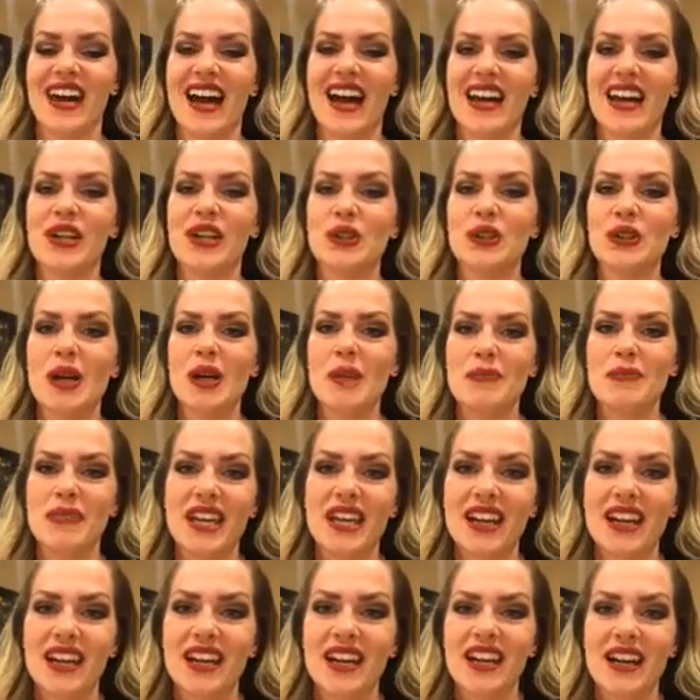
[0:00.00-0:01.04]
I grew up
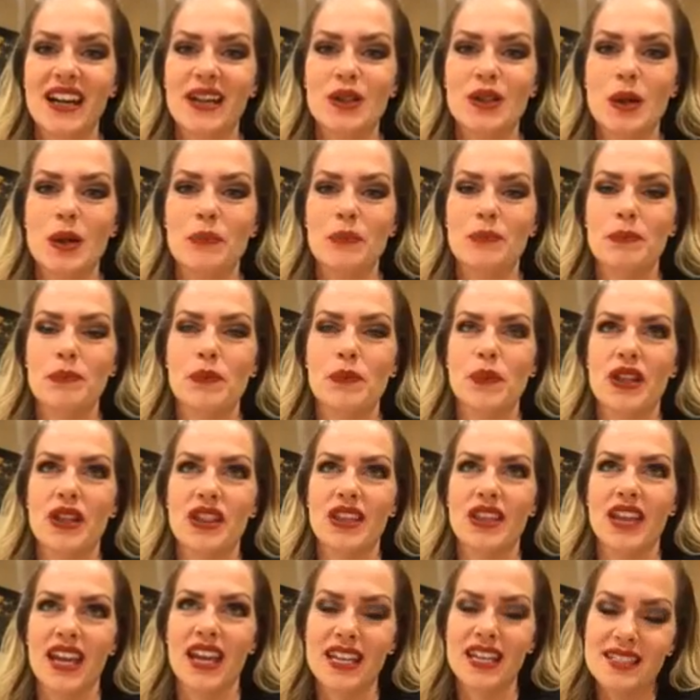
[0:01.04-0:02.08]
there. I grew up with
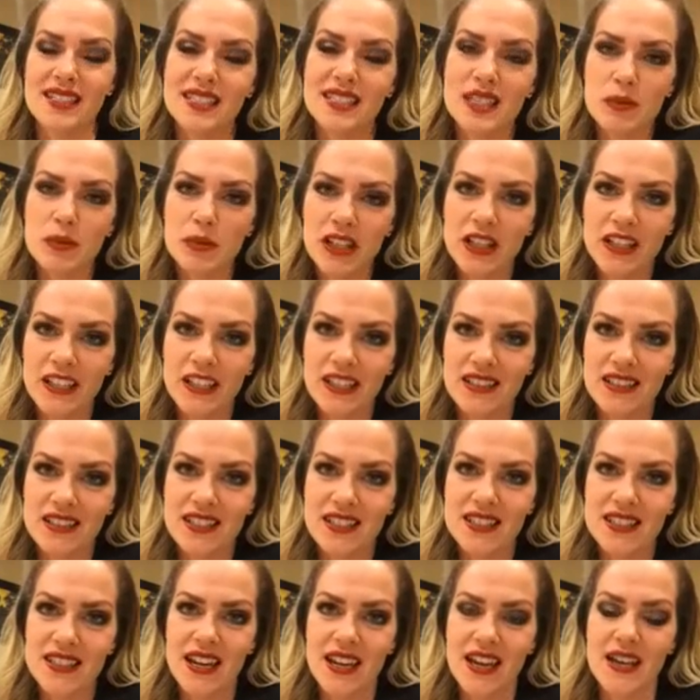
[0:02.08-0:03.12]
8
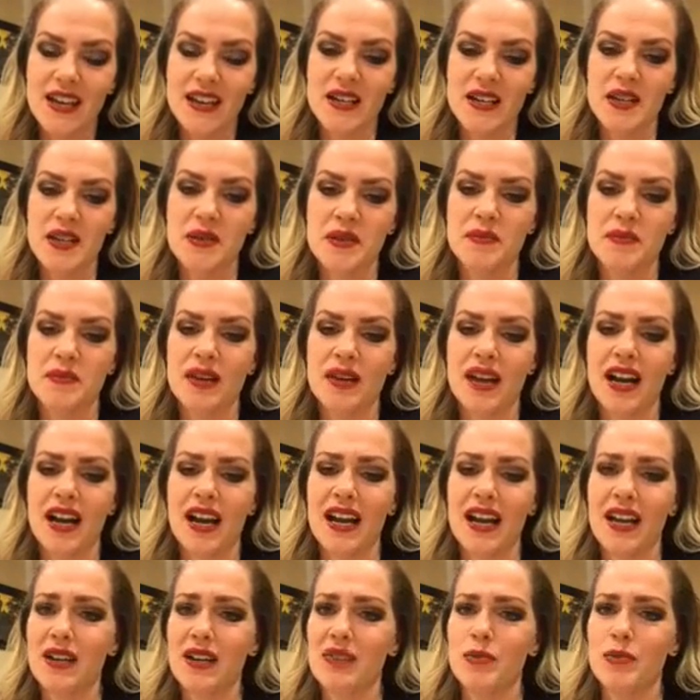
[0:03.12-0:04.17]
siblings.
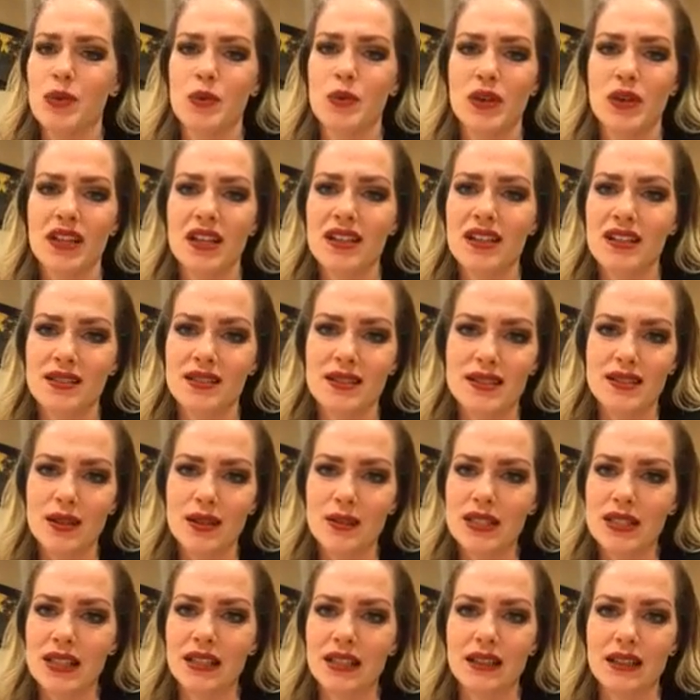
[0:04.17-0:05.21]
I've been working since I
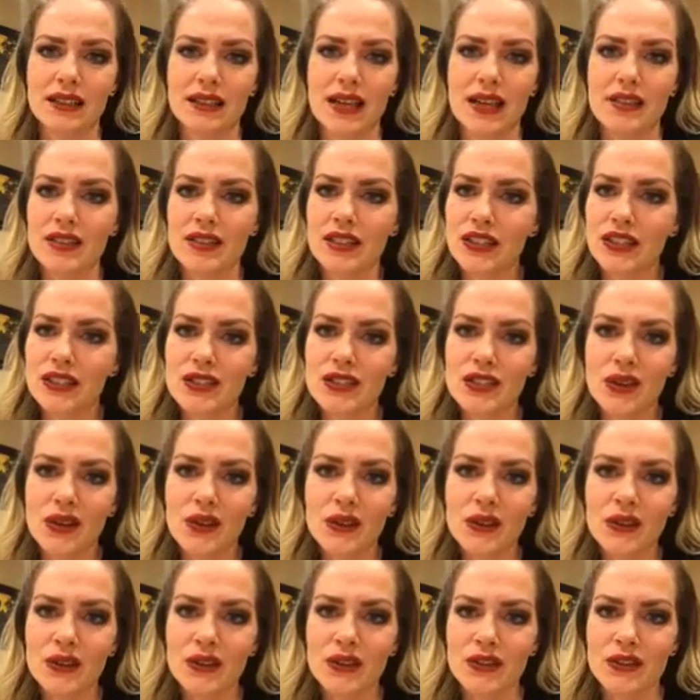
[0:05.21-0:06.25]
was like 11 years
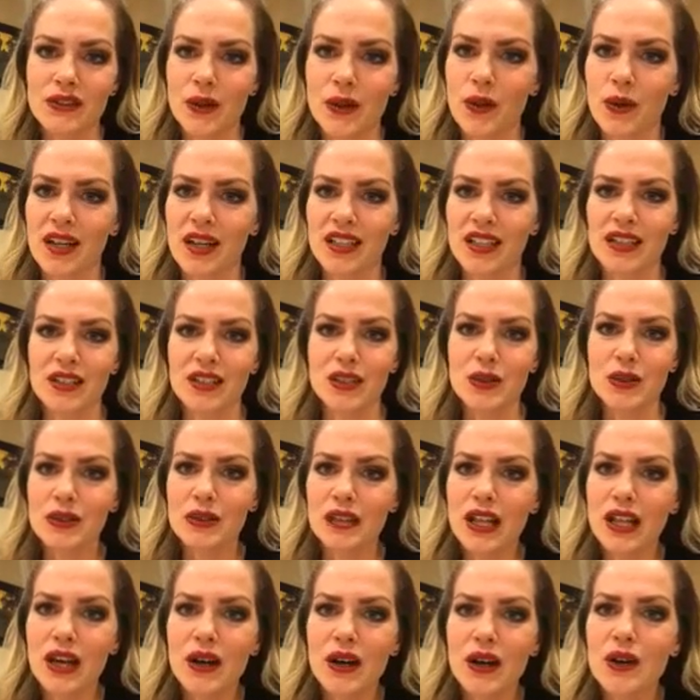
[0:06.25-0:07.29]
old. If I wanted new
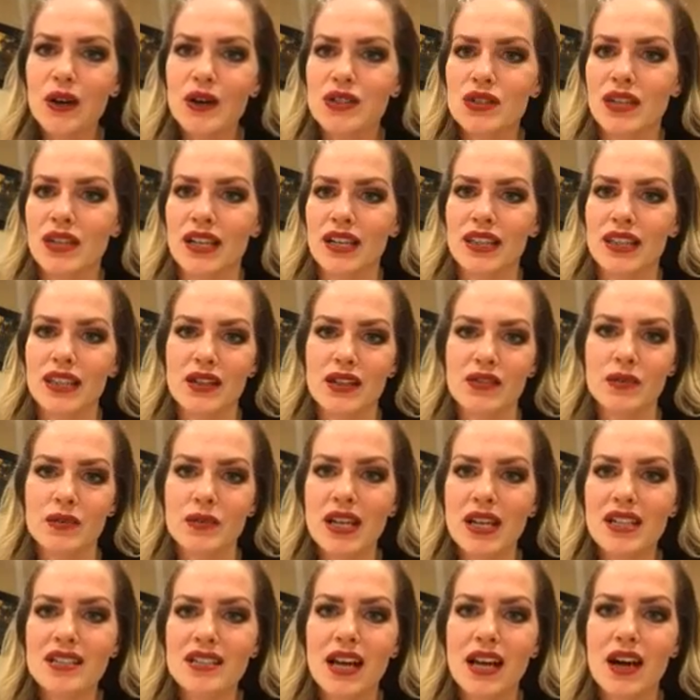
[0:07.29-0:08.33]
clothes or anything for
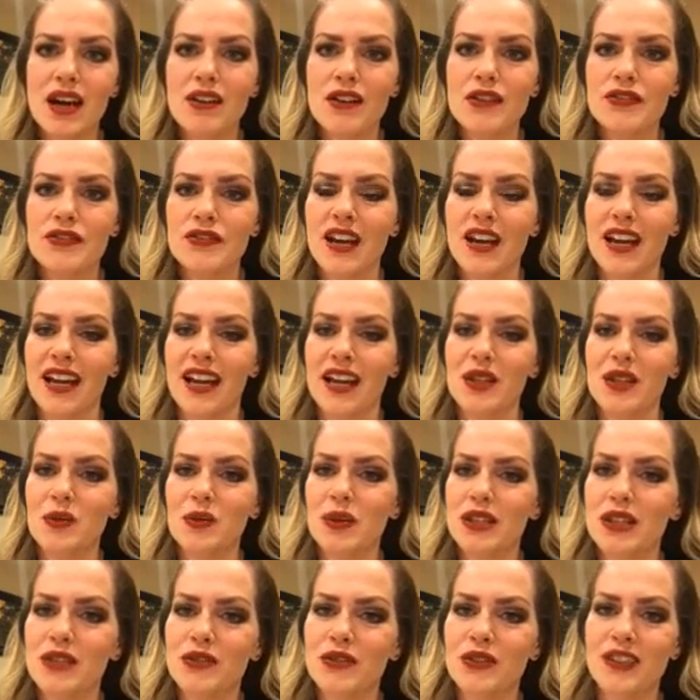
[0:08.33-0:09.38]
myself, I had to
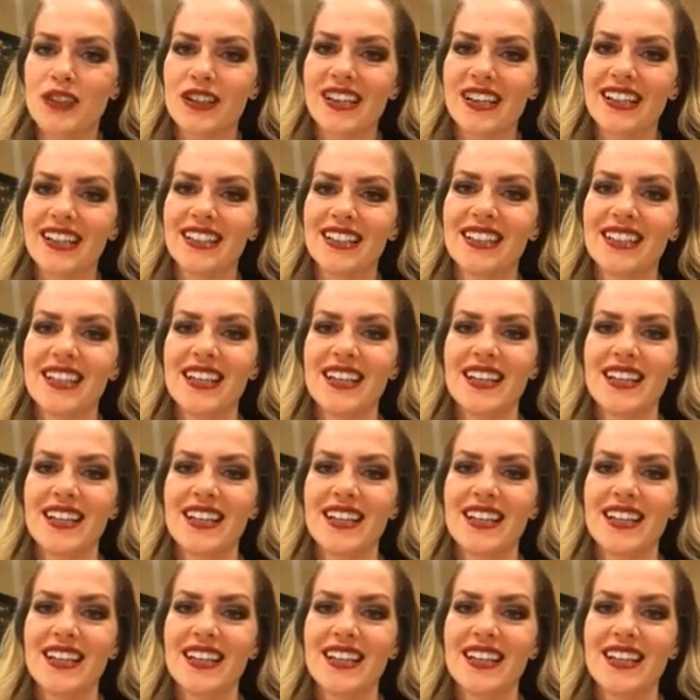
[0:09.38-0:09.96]
work for it.